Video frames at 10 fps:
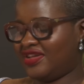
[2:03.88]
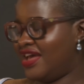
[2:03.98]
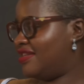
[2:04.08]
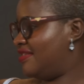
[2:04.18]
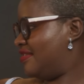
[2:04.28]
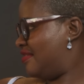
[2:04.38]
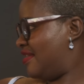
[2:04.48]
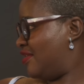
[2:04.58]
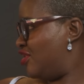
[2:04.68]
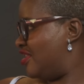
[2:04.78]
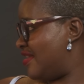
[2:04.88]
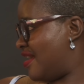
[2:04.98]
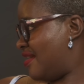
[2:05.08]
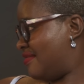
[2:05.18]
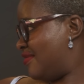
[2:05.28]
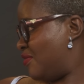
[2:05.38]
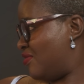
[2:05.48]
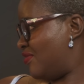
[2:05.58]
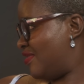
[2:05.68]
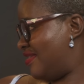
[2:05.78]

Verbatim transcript: Had a good day, I suppose.